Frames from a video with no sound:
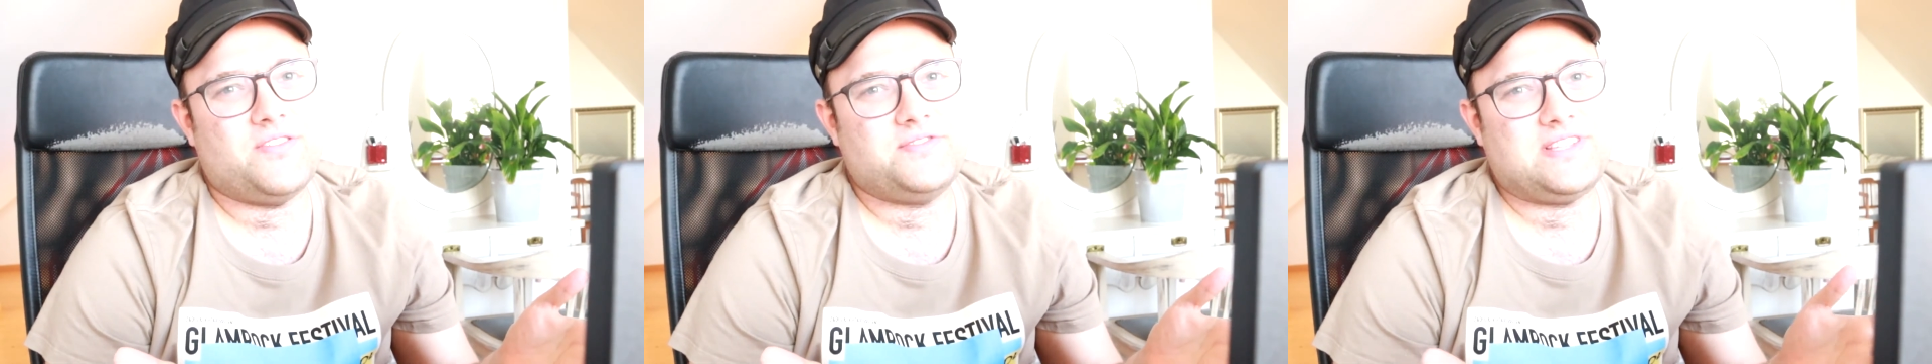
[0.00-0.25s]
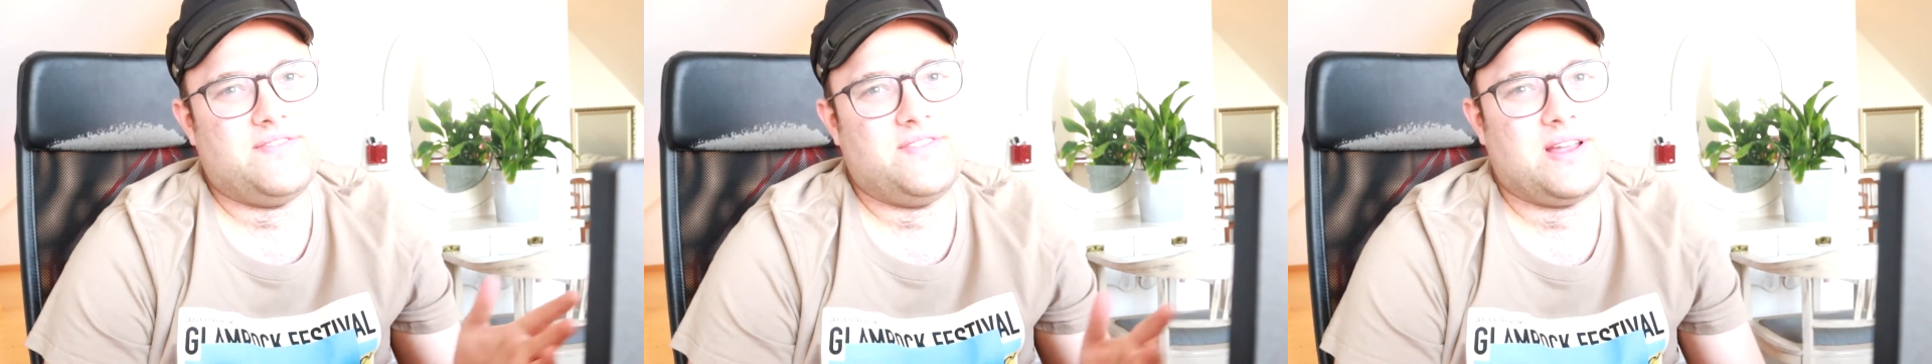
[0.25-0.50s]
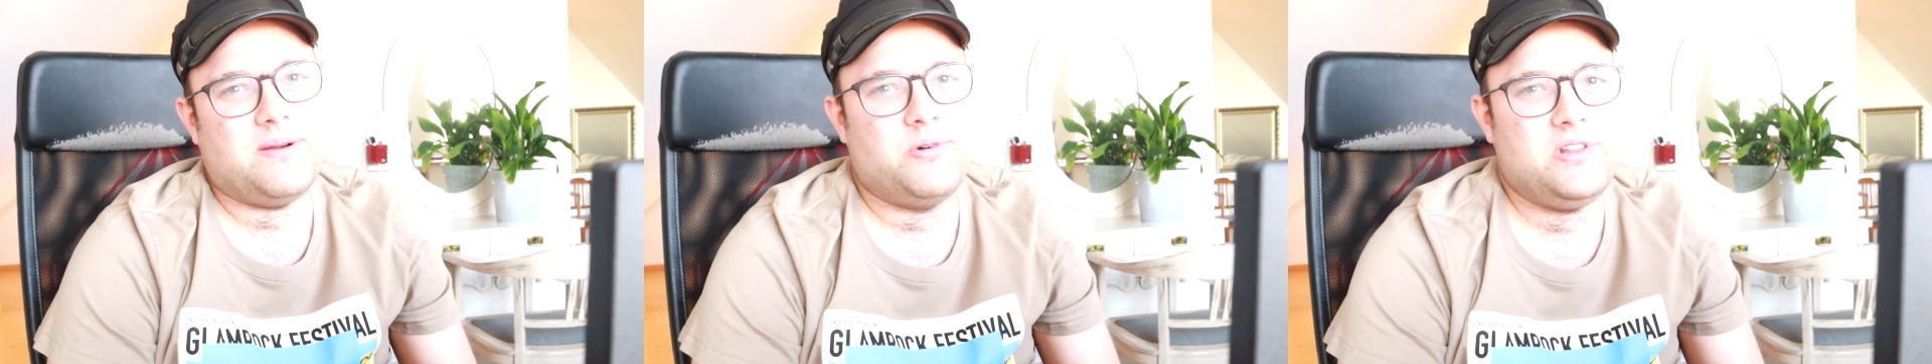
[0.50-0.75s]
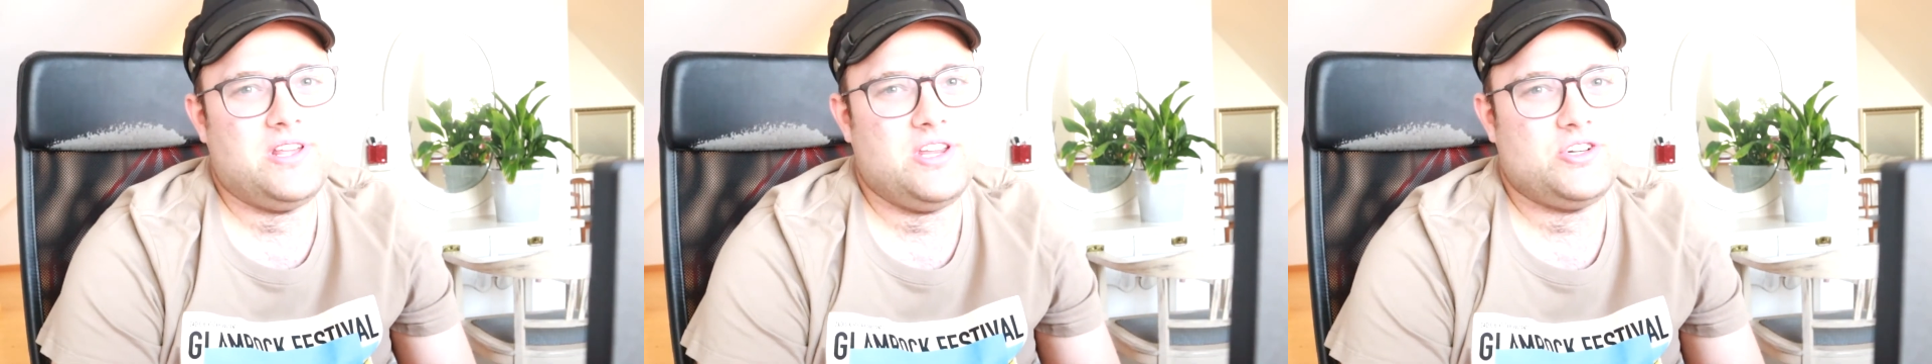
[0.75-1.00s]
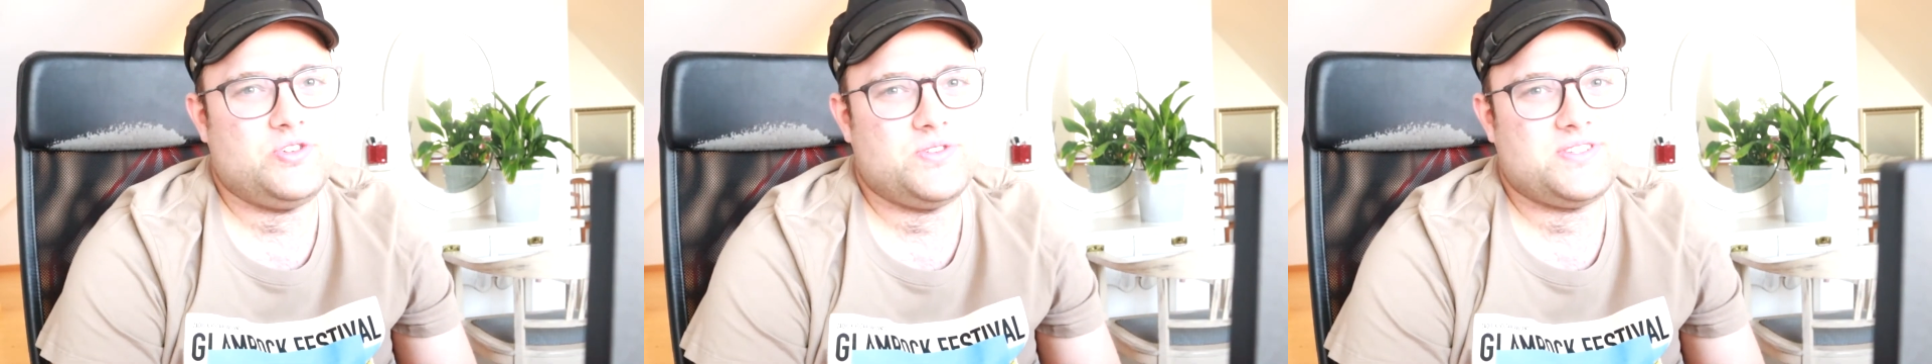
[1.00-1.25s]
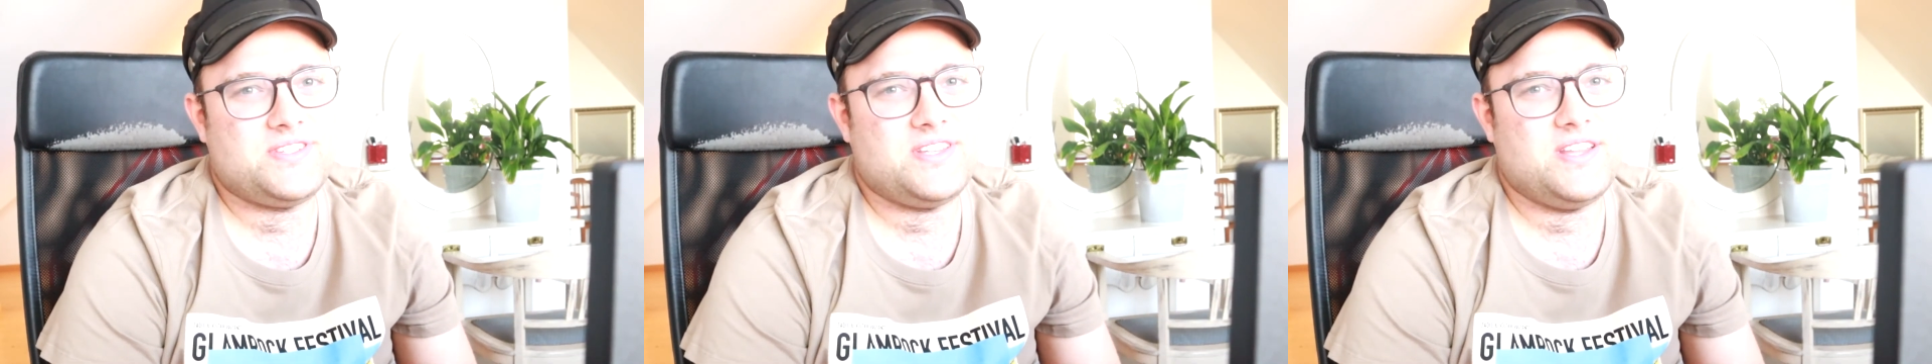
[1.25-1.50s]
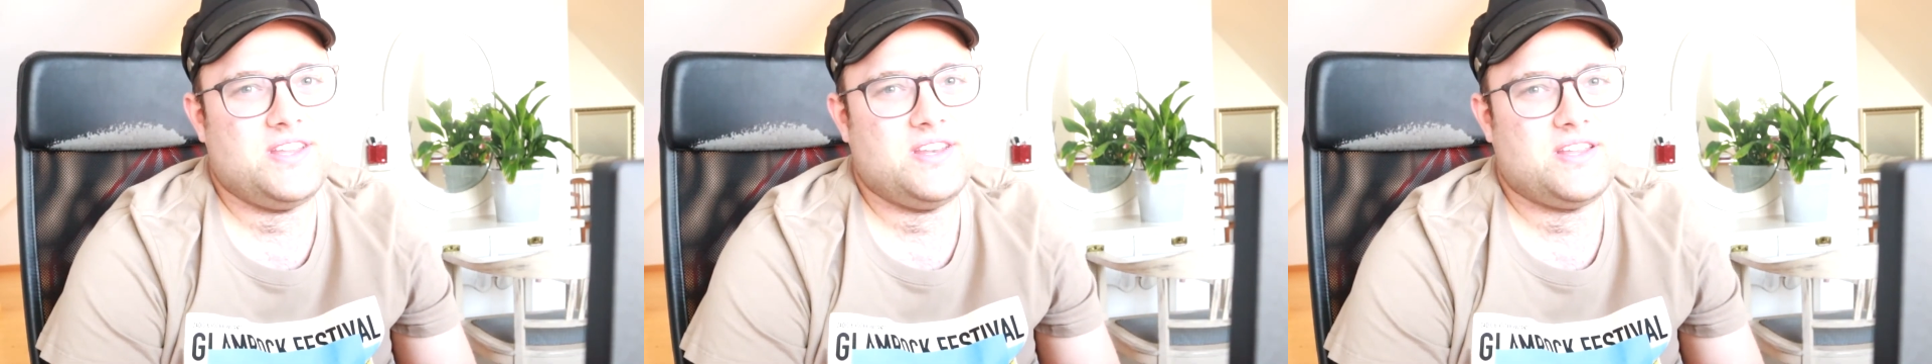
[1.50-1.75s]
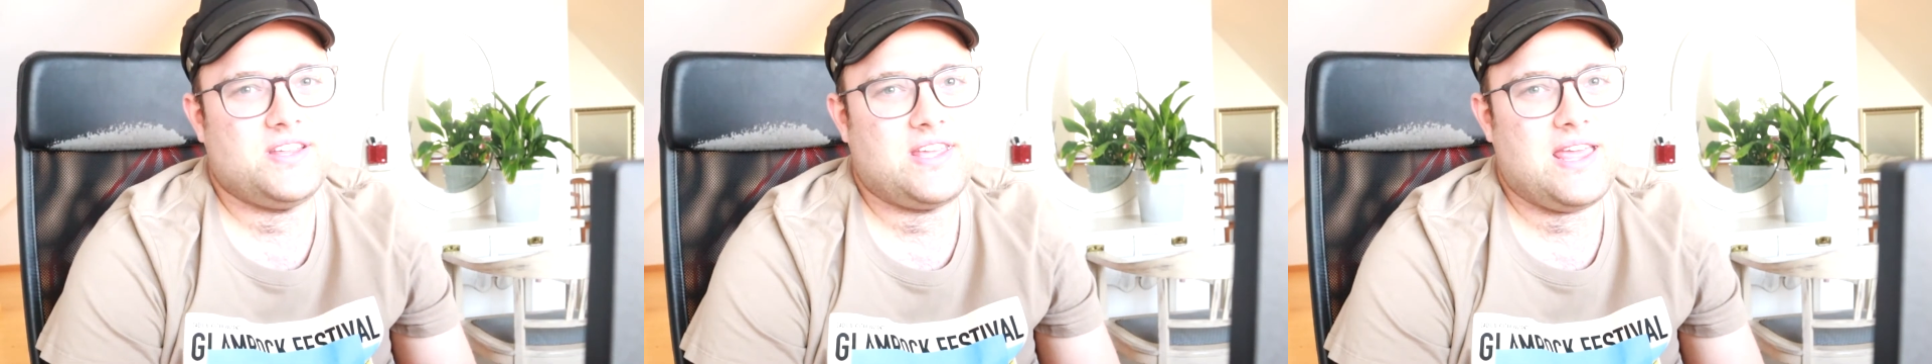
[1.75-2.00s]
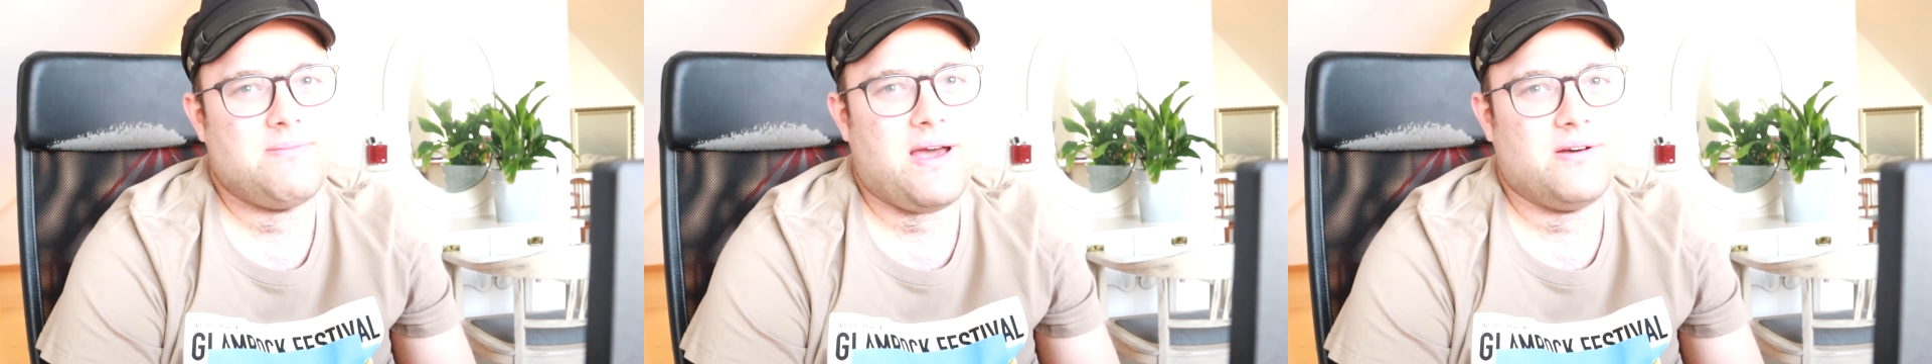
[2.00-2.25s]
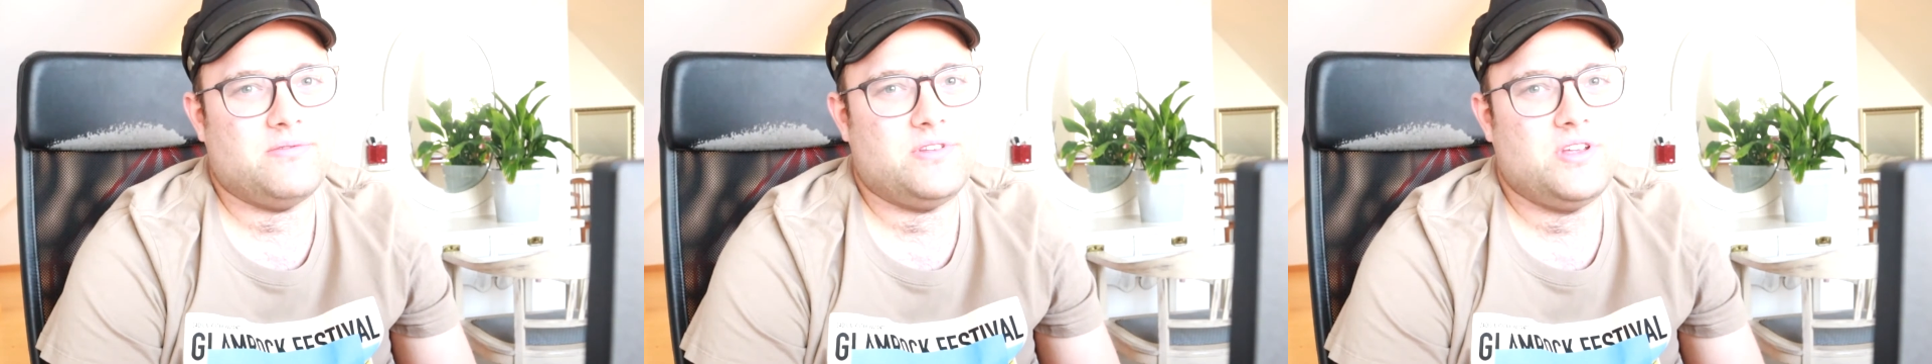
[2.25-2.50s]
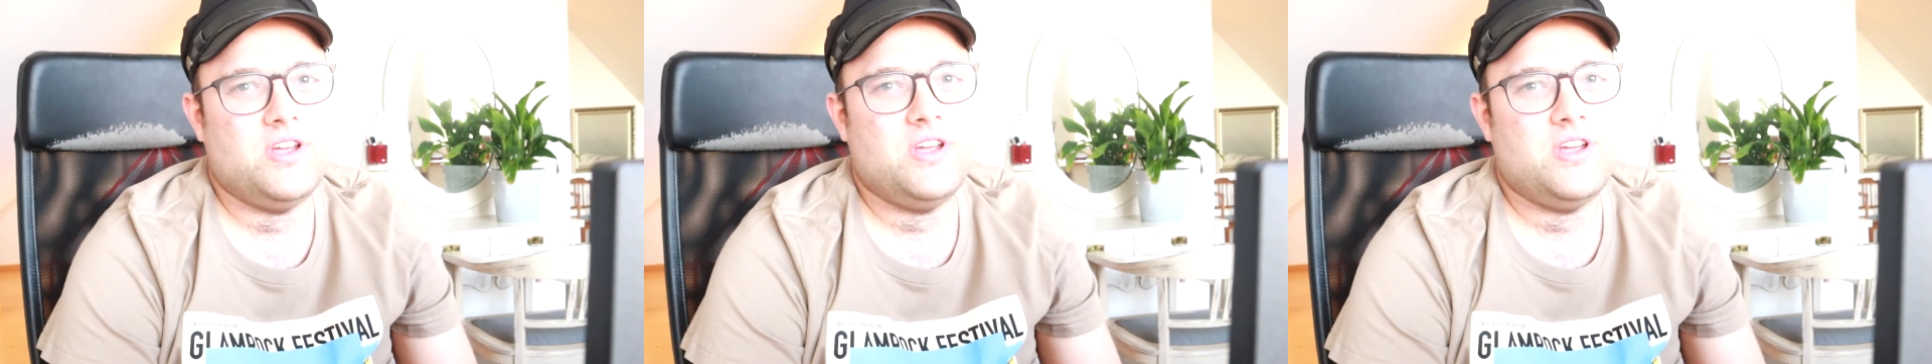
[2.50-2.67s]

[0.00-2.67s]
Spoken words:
of something I'm really interested in came out.